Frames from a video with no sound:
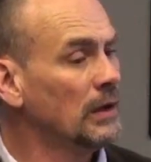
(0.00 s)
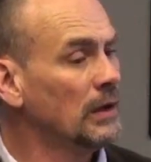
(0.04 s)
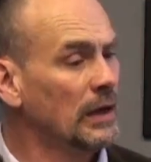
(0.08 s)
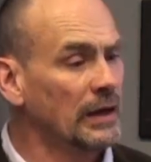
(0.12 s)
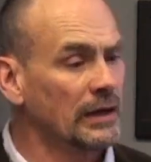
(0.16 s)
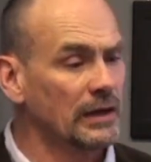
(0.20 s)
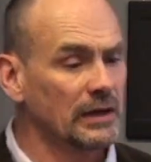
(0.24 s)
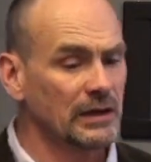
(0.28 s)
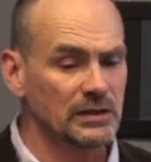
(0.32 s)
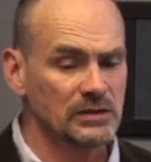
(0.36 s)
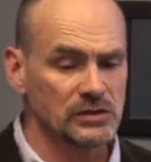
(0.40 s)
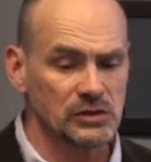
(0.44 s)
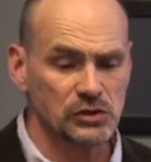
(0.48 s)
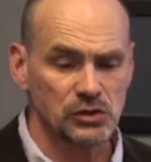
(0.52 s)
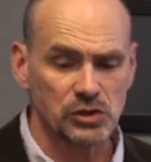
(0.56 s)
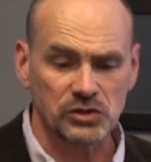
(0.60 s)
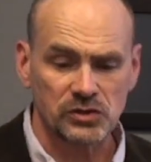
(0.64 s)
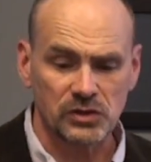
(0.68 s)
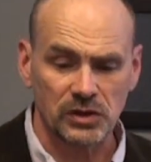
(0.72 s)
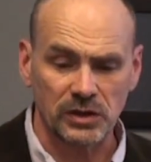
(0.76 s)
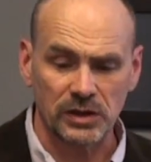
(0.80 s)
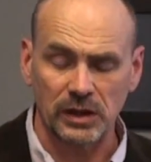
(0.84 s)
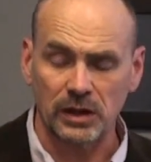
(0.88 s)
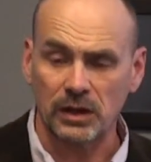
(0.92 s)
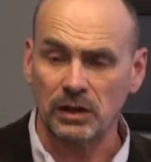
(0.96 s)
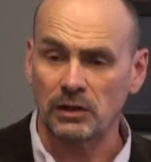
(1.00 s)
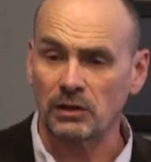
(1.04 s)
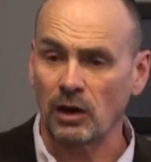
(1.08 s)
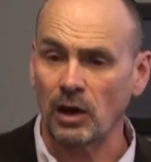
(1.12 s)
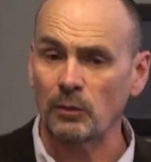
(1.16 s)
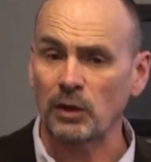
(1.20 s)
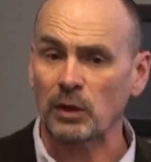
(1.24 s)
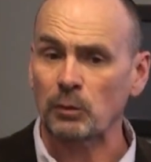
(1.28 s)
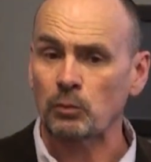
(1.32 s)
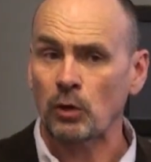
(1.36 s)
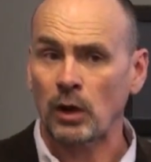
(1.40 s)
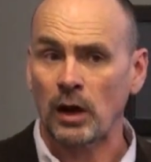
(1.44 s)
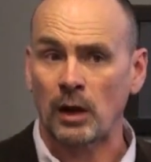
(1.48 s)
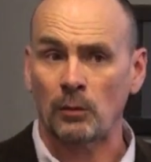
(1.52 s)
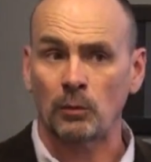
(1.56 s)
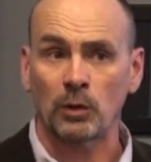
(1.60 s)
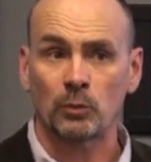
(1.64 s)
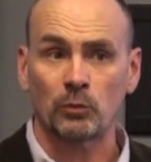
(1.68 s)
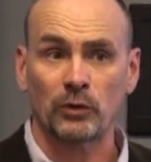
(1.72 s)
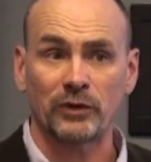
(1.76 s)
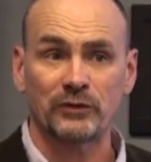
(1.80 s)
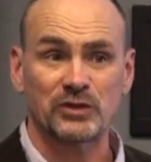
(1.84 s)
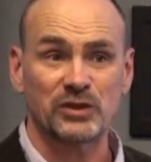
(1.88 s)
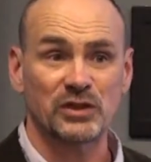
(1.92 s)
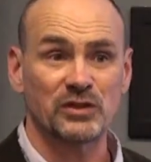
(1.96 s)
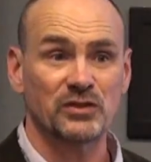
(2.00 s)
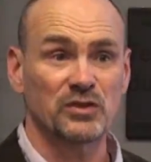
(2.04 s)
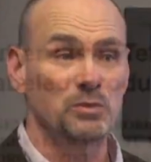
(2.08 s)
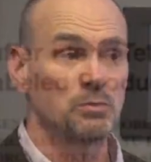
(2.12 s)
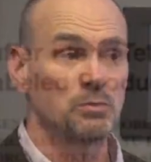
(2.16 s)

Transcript: And it isn't just an economic problem. We've seen